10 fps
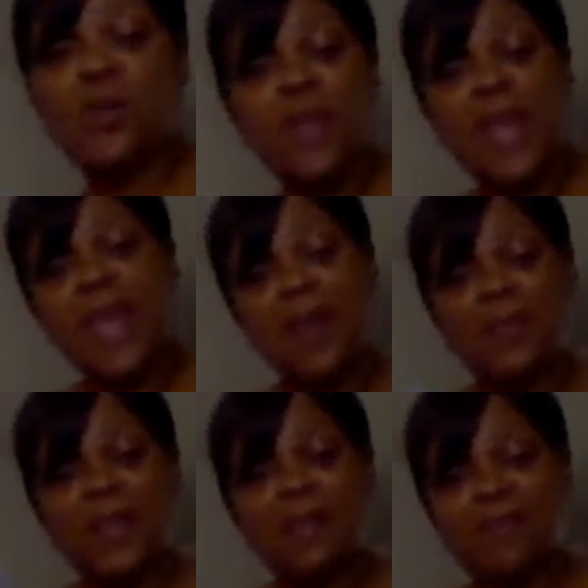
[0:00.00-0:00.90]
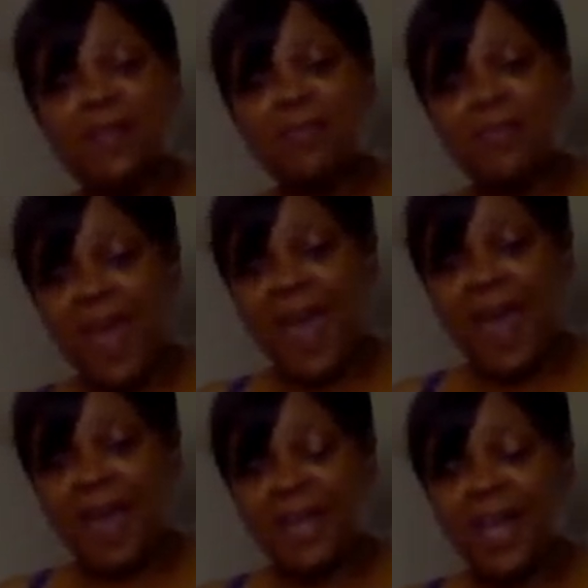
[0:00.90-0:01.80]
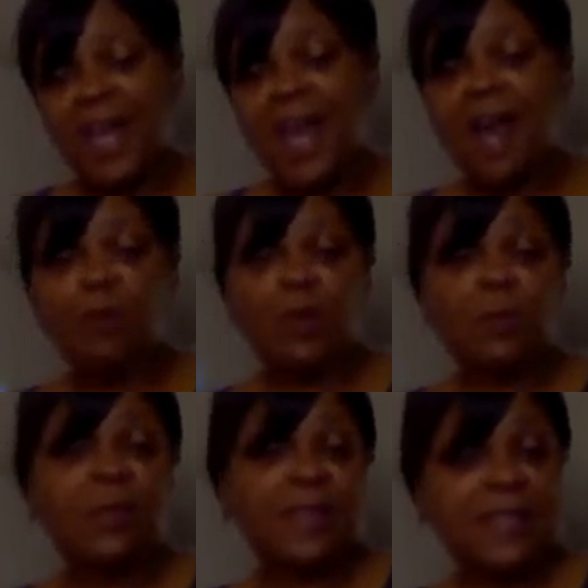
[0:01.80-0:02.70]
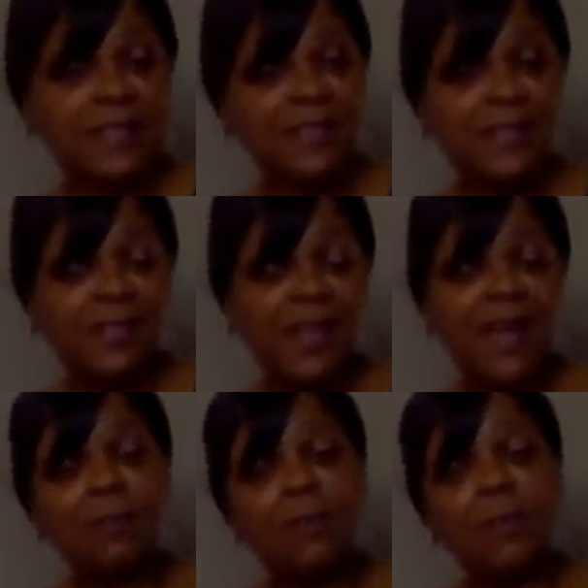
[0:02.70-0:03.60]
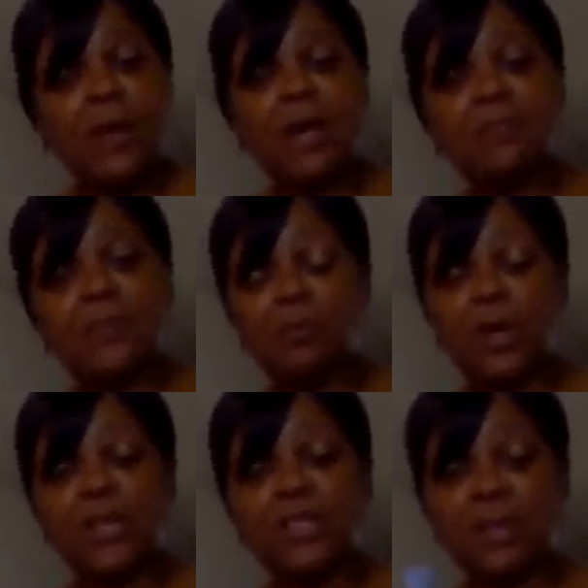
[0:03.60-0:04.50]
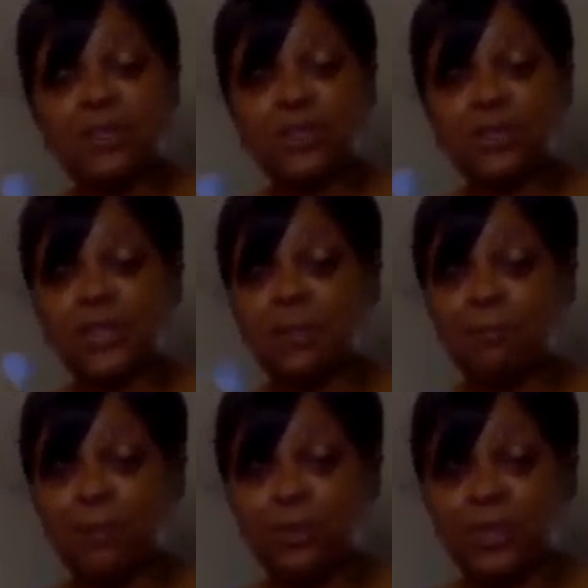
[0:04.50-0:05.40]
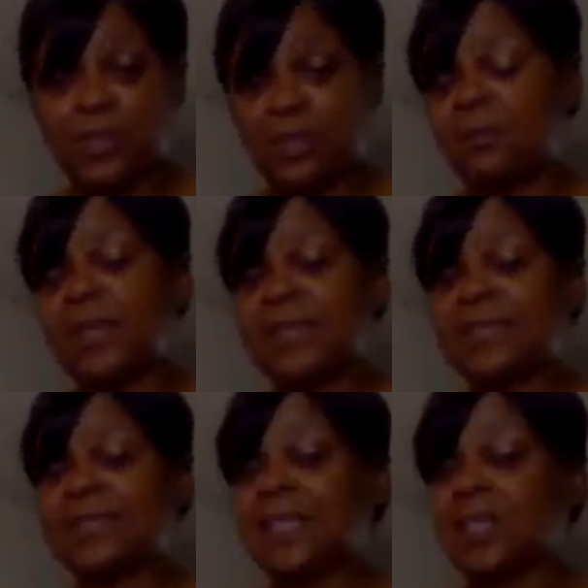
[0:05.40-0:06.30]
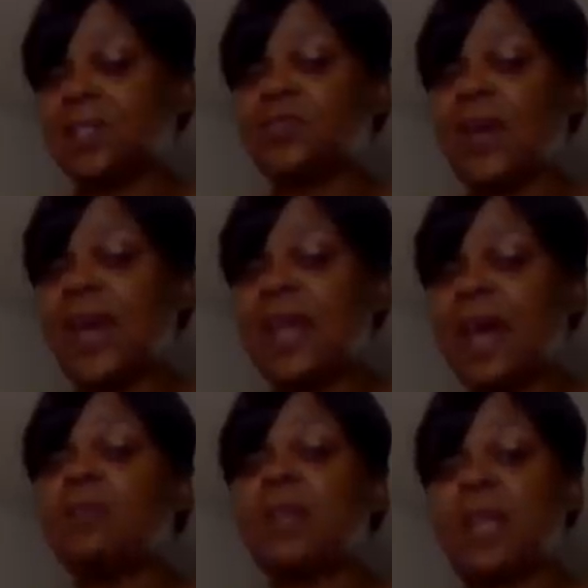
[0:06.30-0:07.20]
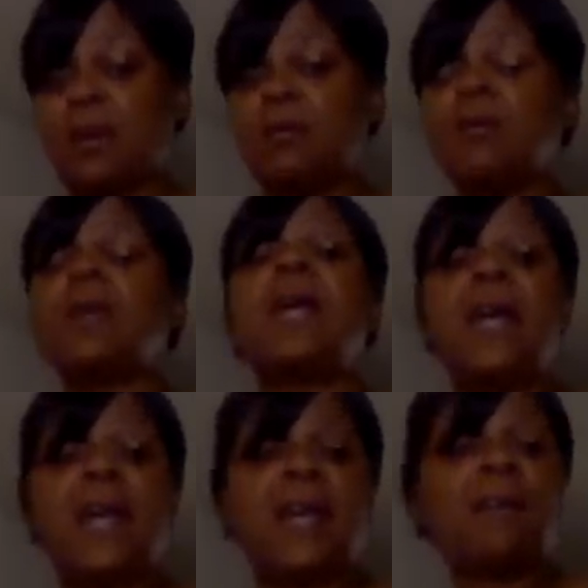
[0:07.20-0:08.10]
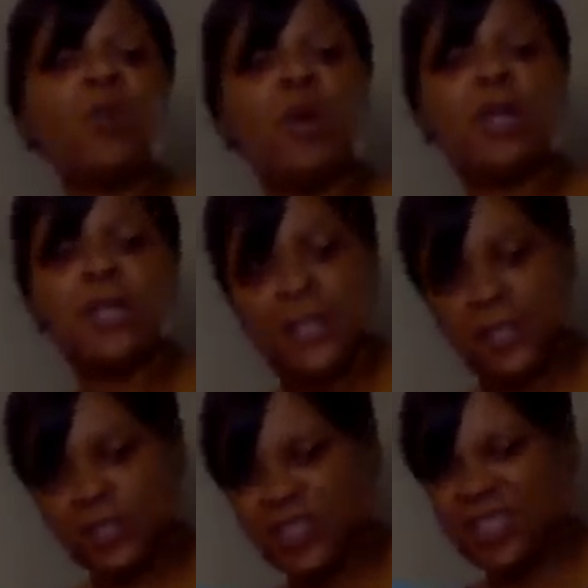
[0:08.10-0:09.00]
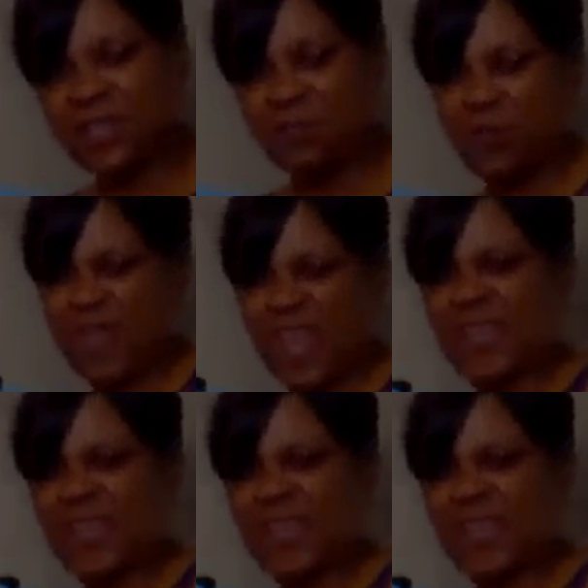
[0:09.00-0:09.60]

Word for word: now that I've done that, I'm going to put this to the side and I'm going to pick up the brush I was using the blues on because it's a little dried out now and I'm going to just smooth the